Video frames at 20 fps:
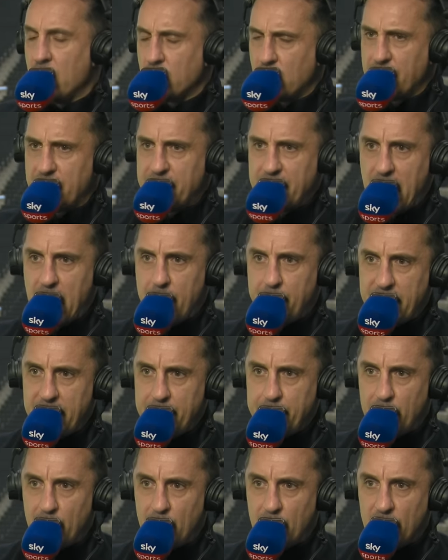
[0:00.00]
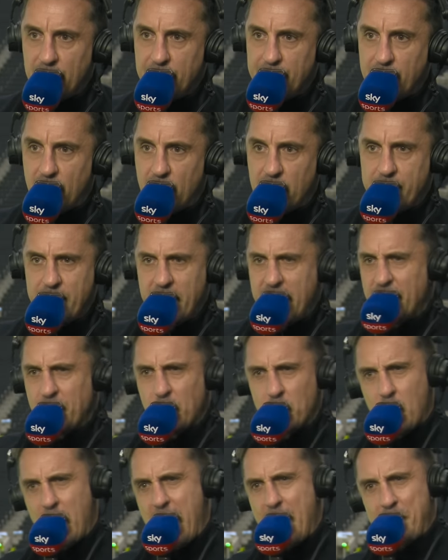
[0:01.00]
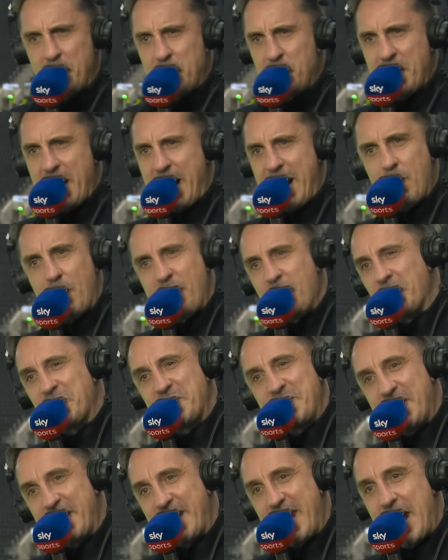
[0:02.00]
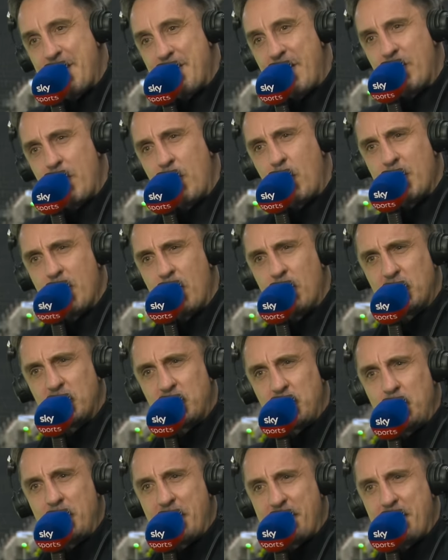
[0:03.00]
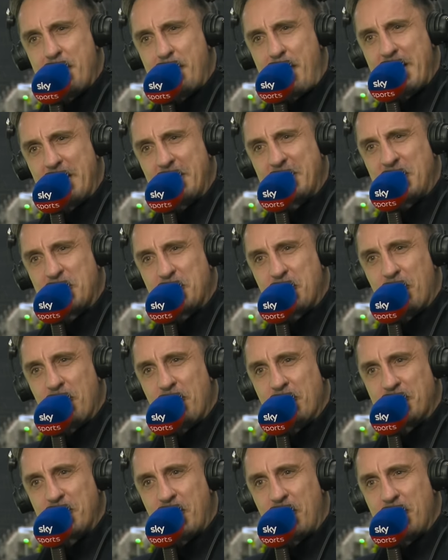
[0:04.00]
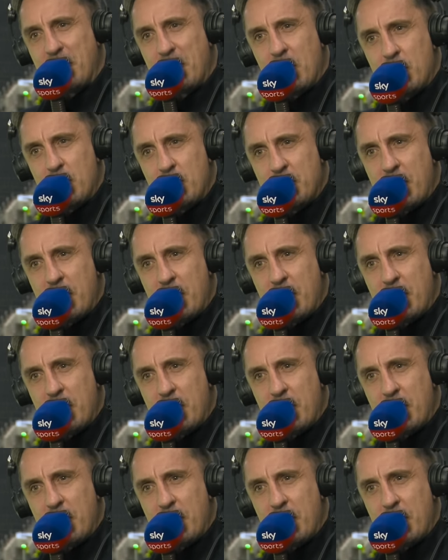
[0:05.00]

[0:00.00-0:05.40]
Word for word: So I think that'll be important for him. Don't know what happened with that. We've not seen the game, have we? But we know there's two different penalty scorers, don't yeah, we?